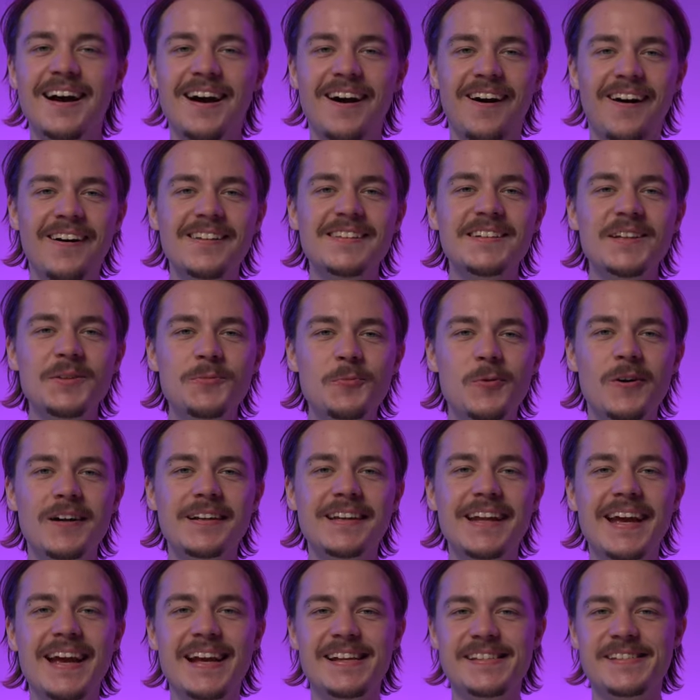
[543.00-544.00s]

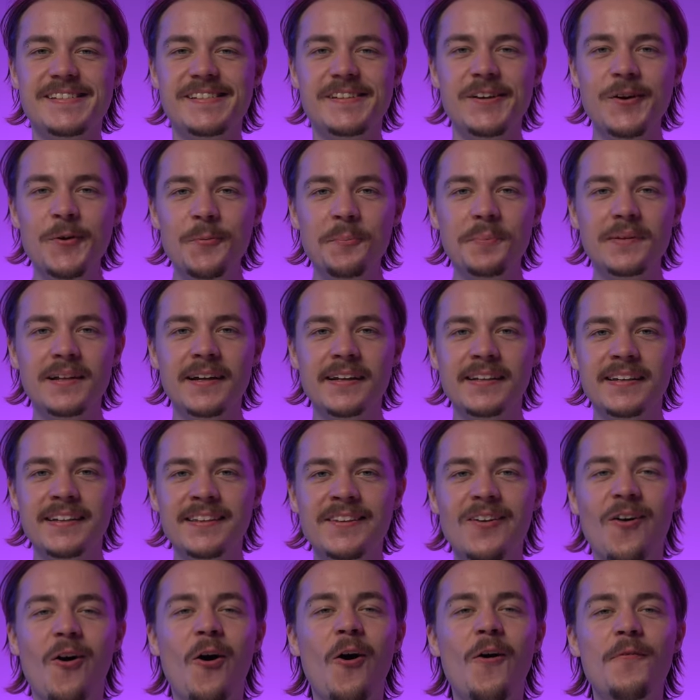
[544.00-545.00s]
All-in-One SEO
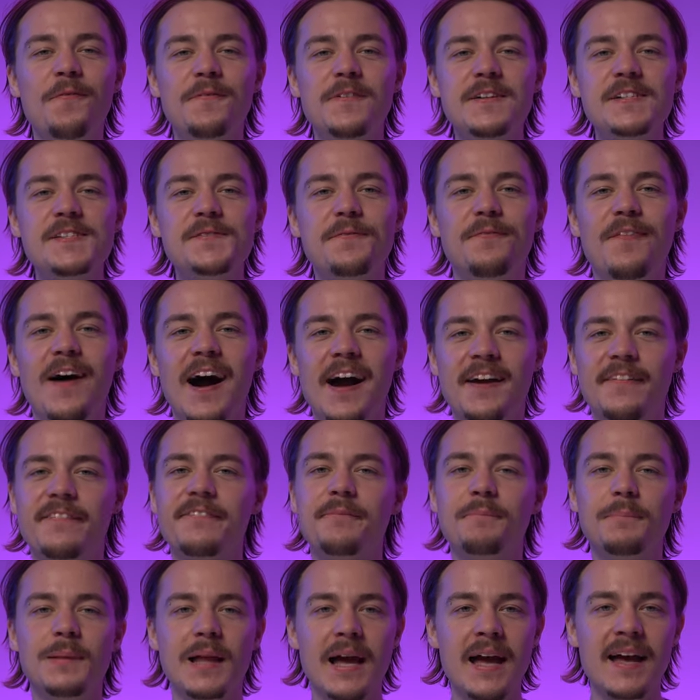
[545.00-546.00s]
plugin offers
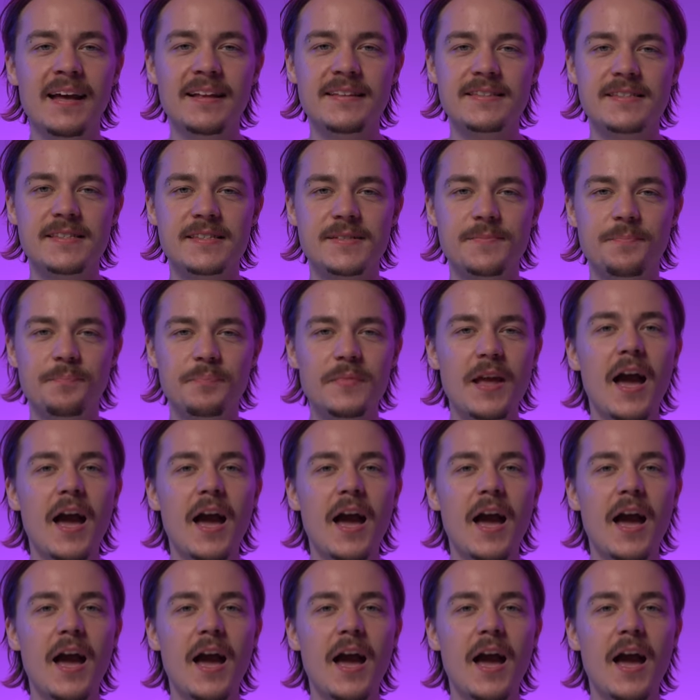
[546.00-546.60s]
5 plans.